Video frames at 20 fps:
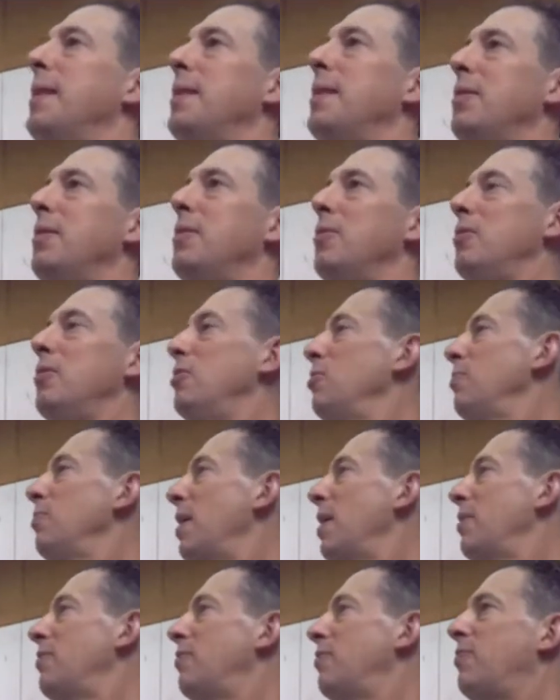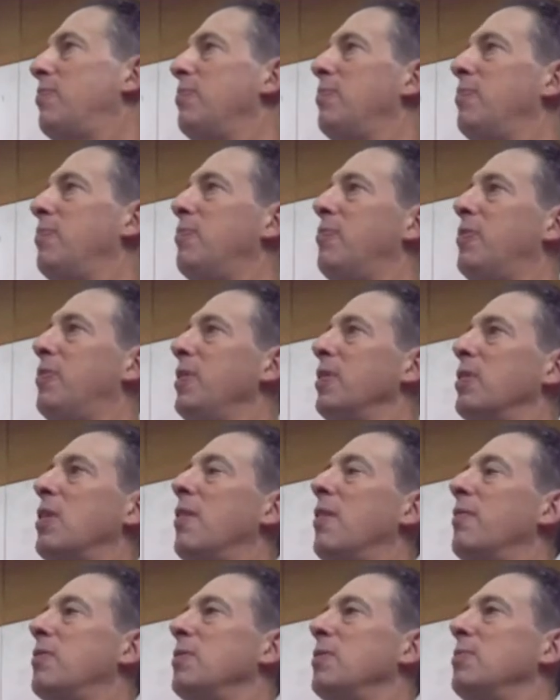you might feel
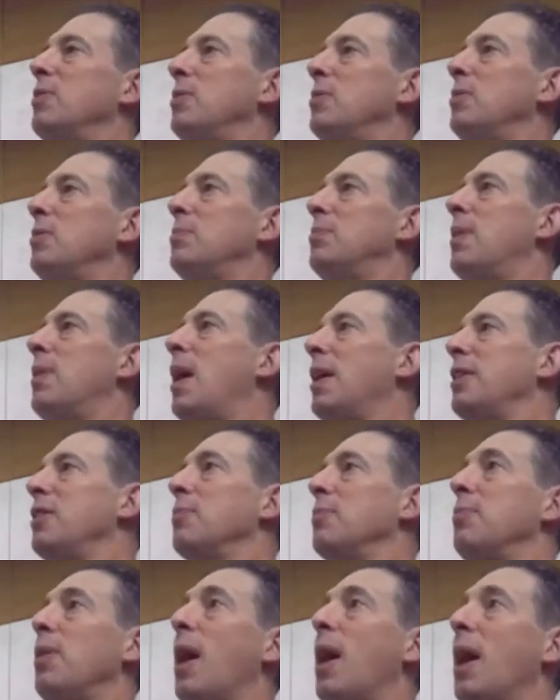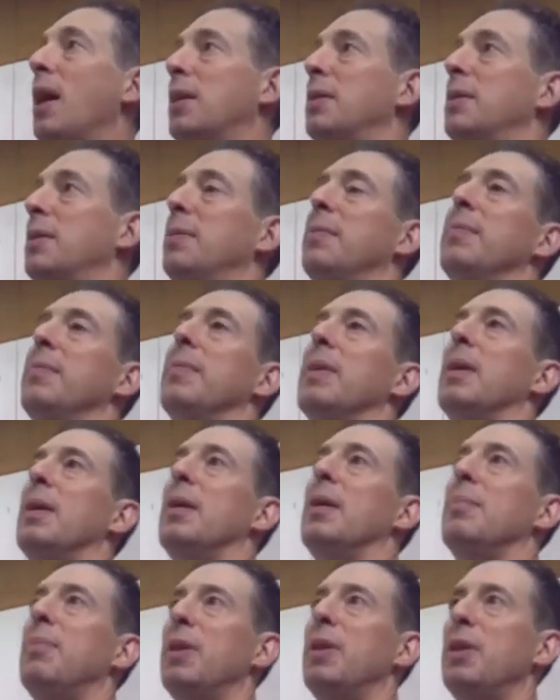comfortable on your block,
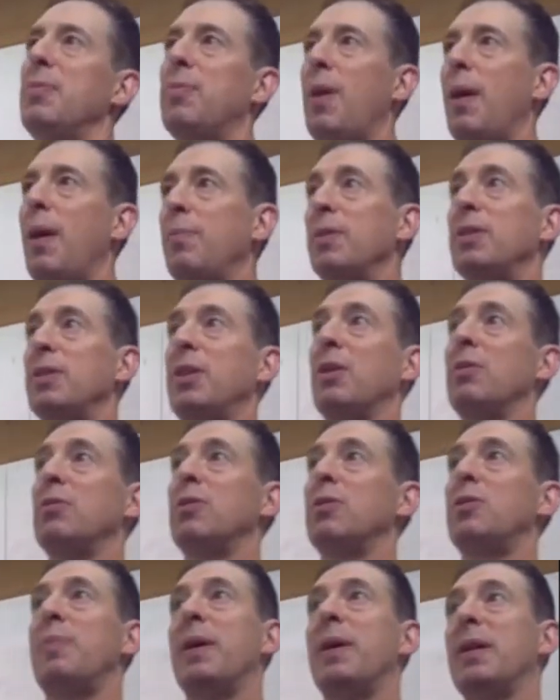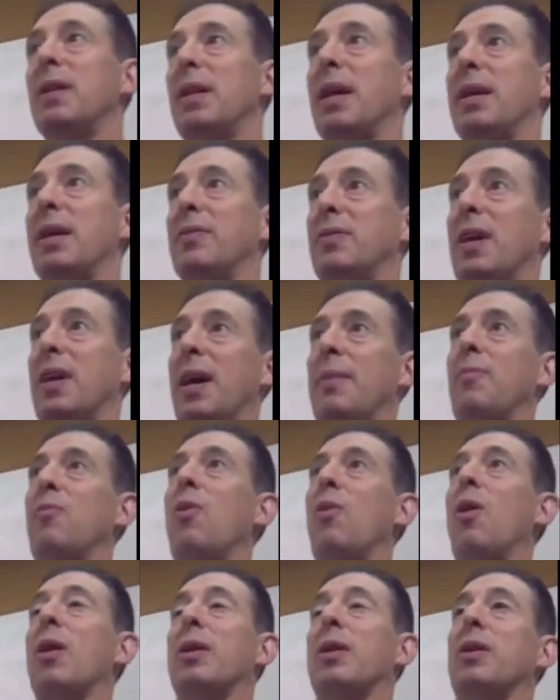but you probably don't spend a lot of
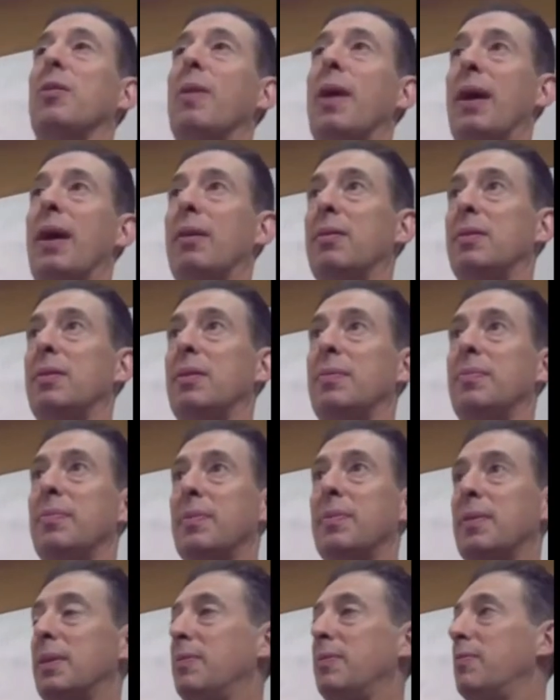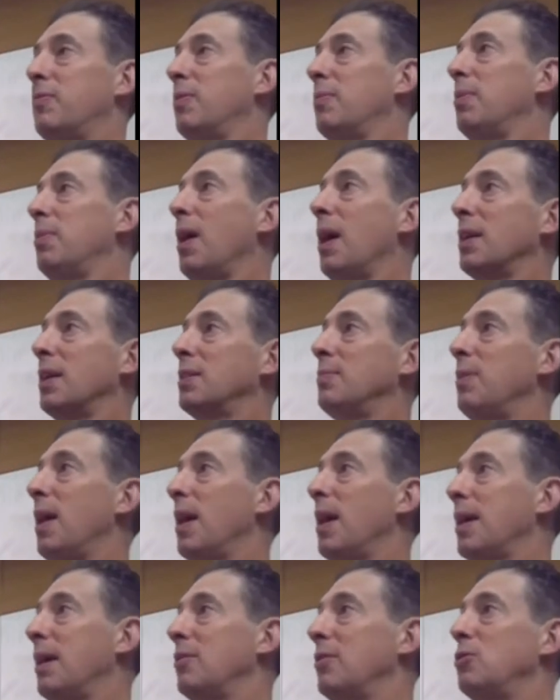time walking around from block to
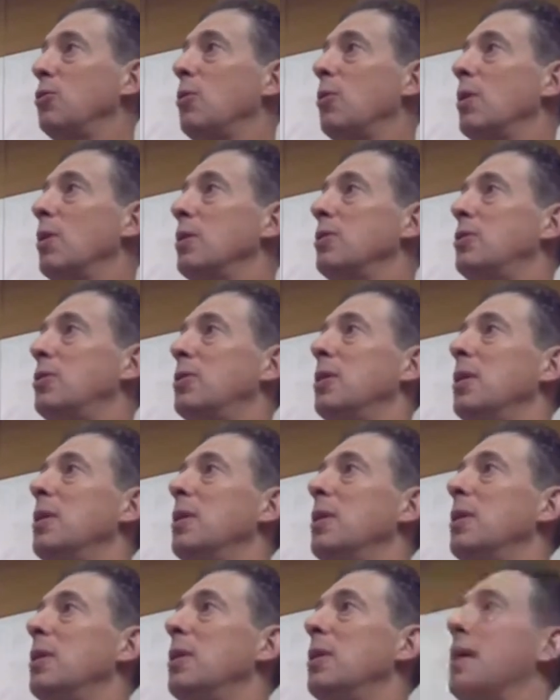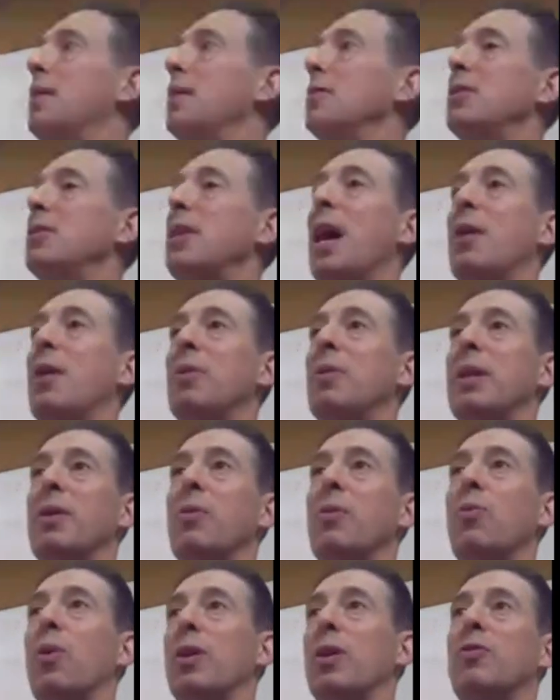block outdoors. There's not really
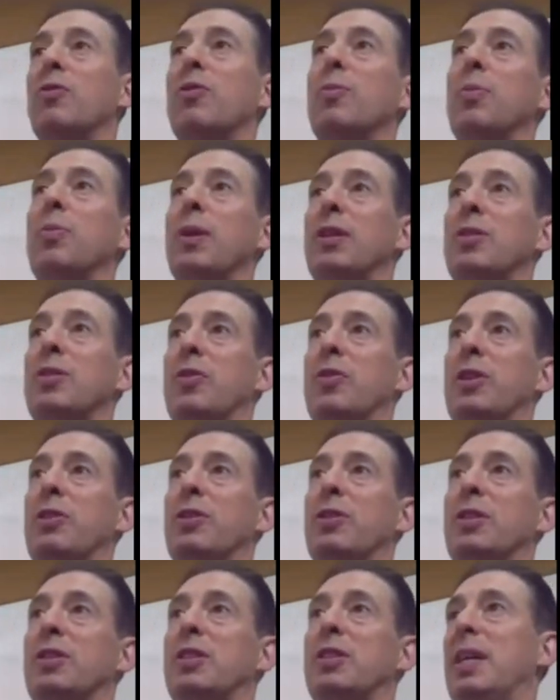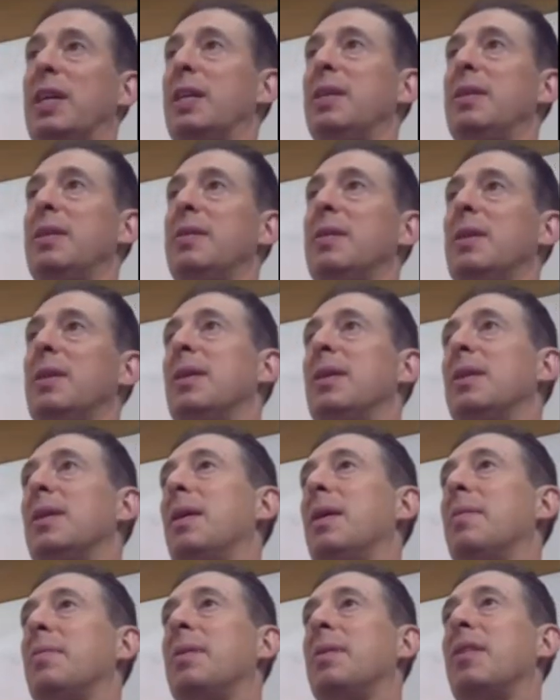a wonderful place for you to sit,
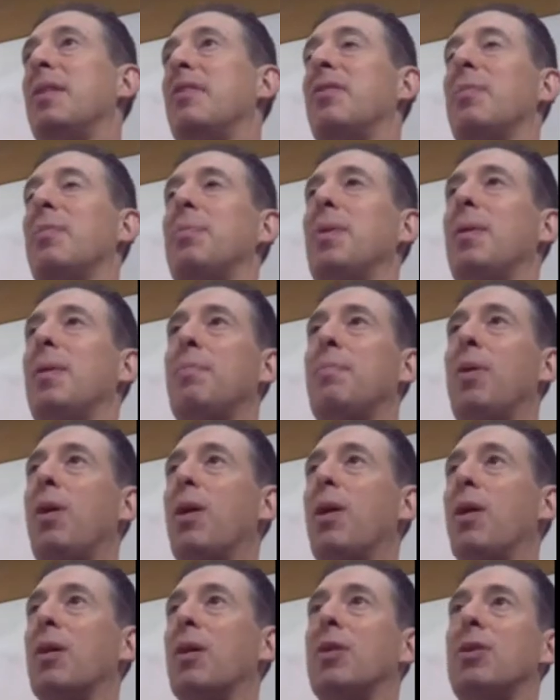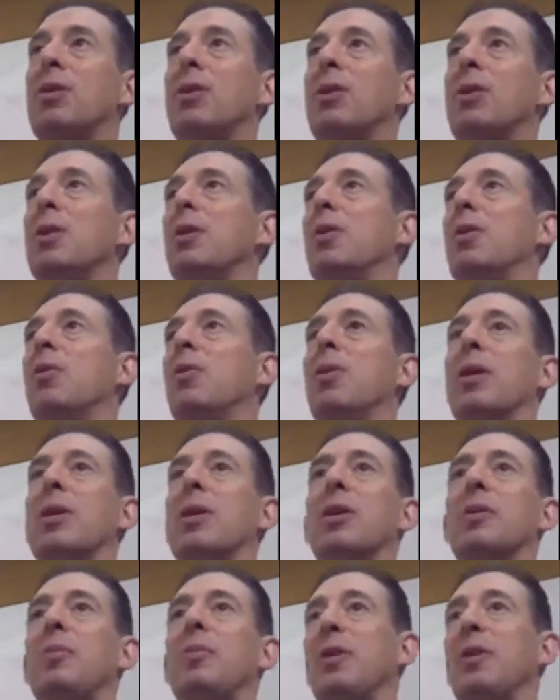kind of a park or
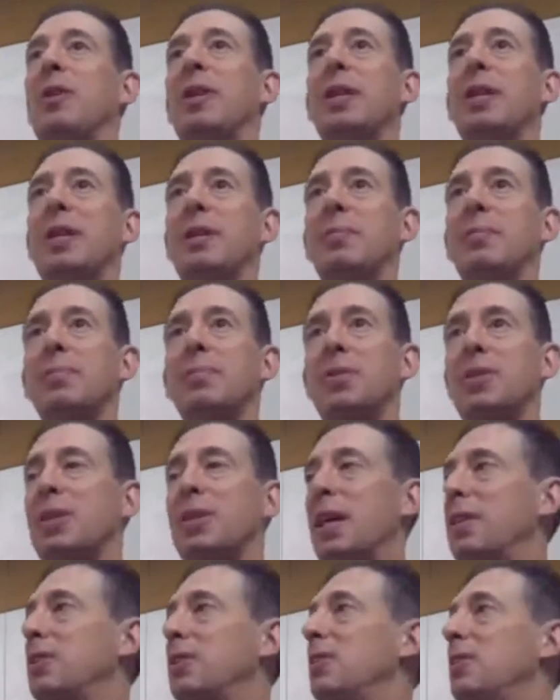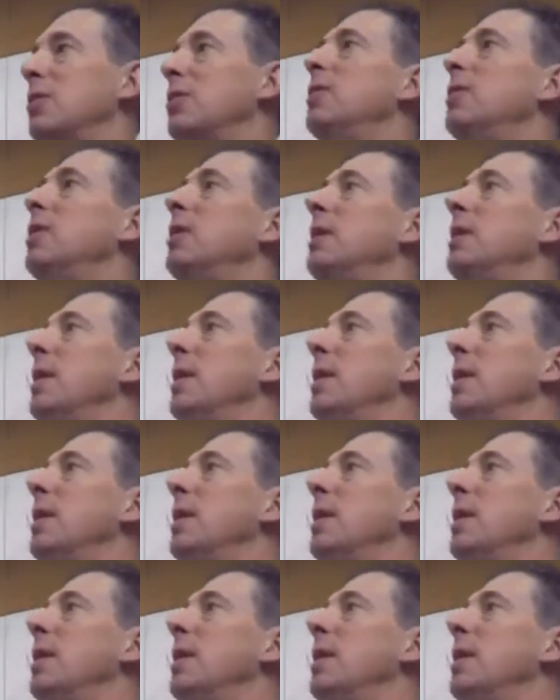a community center.